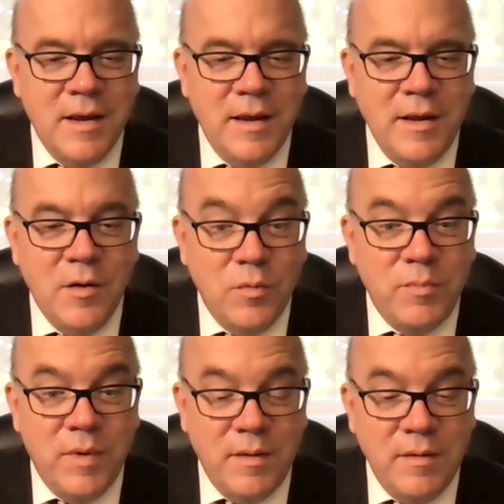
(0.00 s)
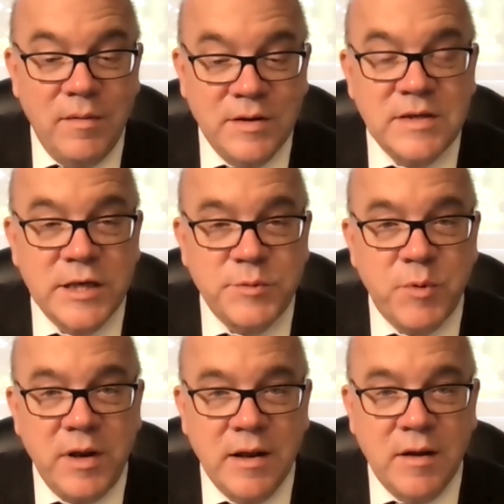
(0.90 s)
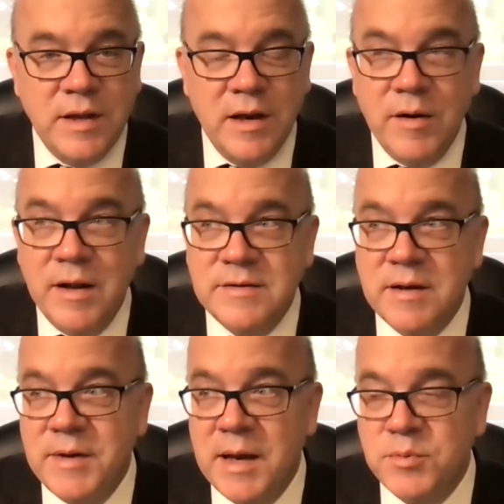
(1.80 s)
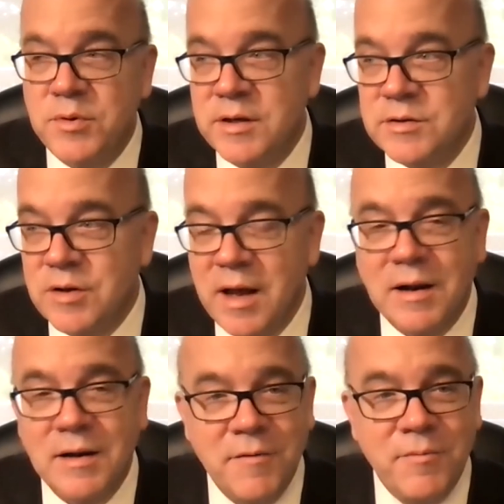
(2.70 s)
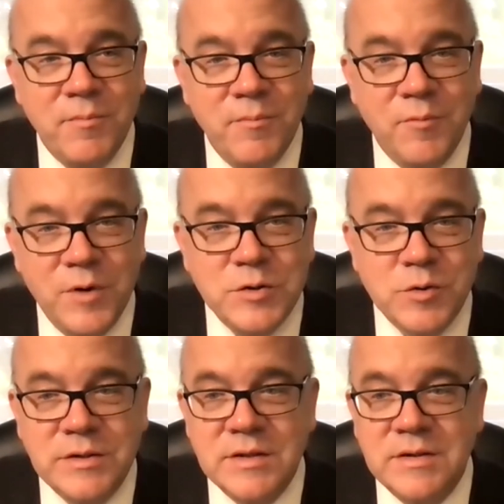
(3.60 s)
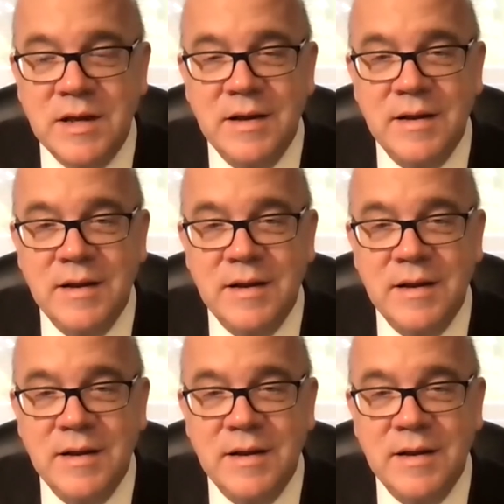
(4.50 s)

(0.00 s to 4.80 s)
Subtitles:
there's a desperate need out there, and sometimes when there's not enough resources,